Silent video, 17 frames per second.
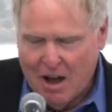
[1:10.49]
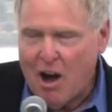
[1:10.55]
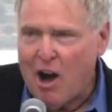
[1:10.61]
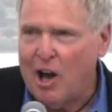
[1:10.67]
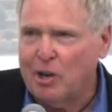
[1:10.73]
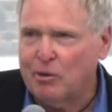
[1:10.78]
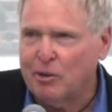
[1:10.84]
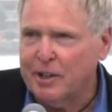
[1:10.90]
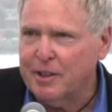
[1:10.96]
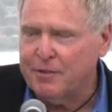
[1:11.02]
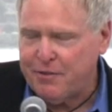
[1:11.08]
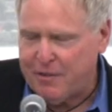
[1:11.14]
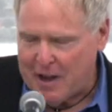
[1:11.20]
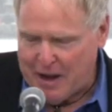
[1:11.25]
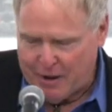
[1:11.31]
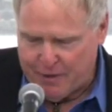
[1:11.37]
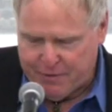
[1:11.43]
honoring the
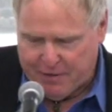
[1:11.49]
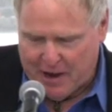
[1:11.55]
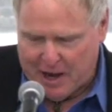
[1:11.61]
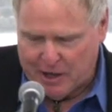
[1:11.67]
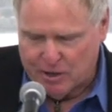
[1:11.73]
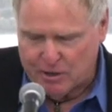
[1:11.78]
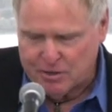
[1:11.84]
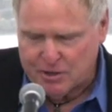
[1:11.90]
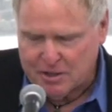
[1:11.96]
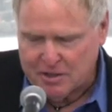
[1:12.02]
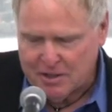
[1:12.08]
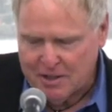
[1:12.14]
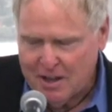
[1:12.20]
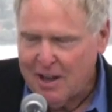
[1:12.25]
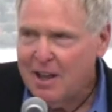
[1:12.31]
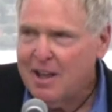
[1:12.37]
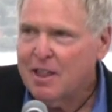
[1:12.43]
firefighters,
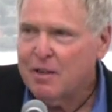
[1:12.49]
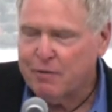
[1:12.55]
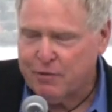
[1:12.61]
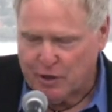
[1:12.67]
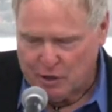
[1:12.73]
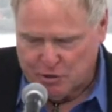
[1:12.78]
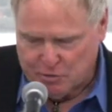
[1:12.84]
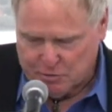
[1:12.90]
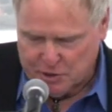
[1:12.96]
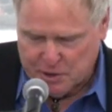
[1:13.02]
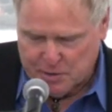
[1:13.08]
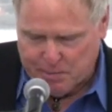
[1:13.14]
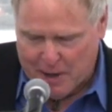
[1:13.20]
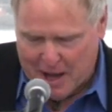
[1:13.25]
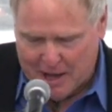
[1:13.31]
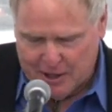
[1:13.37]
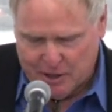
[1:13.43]
the first
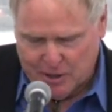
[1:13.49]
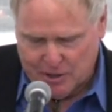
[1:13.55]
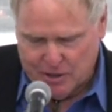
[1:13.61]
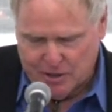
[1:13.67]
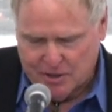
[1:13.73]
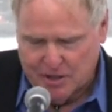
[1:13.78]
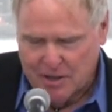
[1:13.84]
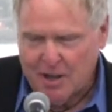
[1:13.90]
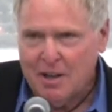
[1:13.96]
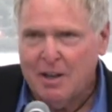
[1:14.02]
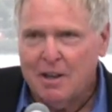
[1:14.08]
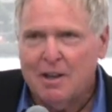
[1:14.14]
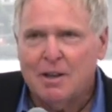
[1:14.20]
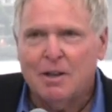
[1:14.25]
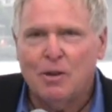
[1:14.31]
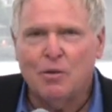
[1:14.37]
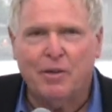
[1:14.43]
responders
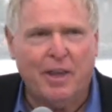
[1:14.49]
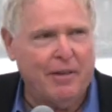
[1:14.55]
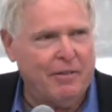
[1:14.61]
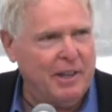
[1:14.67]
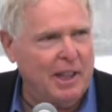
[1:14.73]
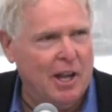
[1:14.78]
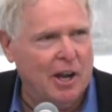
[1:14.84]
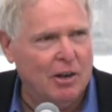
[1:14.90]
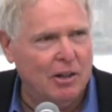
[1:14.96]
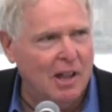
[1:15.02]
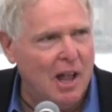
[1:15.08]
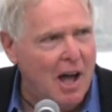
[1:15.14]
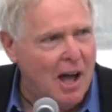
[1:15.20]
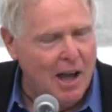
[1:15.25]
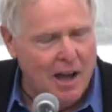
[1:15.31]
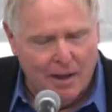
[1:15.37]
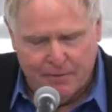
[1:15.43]
who've given their
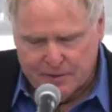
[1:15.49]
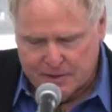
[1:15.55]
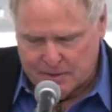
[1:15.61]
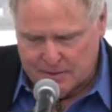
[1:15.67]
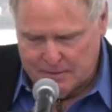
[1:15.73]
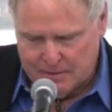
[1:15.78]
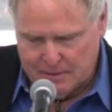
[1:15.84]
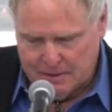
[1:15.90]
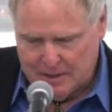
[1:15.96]
lives